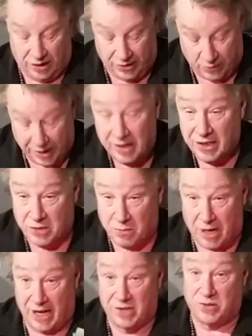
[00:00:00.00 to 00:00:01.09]
Ludwig is
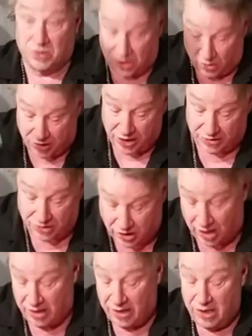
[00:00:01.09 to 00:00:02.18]
my answer. Jerry
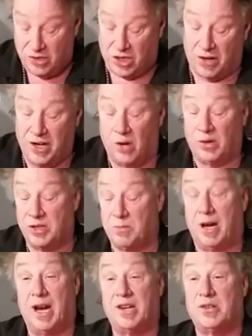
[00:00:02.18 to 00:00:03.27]
Nolan's
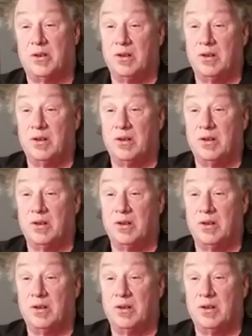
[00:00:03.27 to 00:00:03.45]
my answer.